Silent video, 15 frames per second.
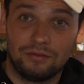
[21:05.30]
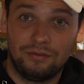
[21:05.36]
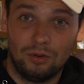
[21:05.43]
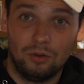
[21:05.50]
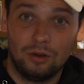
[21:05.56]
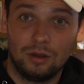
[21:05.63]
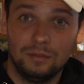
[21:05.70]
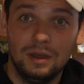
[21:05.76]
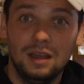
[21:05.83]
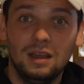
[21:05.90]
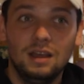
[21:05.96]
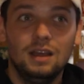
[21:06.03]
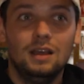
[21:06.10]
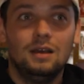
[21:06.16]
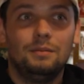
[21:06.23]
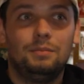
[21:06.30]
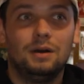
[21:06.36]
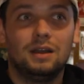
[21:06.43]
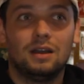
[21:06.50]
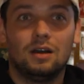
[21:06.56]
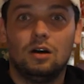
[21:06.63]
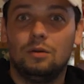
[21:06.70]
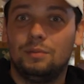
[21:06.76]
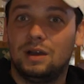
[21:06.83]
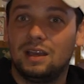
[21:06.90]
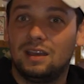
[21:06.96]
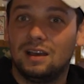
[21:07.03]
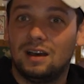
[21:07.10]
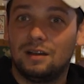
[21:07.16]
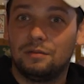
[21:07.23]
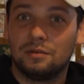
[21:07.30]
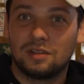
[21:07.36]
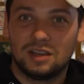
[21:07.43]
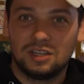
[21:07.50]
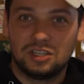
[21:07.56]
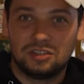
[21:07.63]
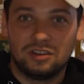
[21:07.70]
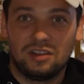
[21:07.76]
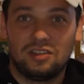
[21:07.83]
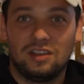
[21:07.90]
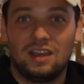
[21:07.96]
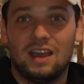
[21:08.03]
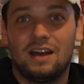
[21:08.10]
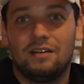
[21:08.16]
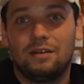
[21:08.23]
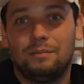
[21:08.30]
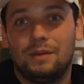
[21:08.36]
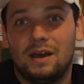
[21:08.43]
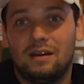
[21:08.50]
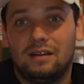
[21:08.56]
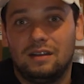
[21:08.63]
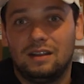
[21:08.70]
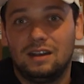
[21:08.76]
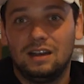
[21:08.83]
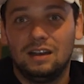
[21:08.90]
form, but oh my god, was I stressing out about it.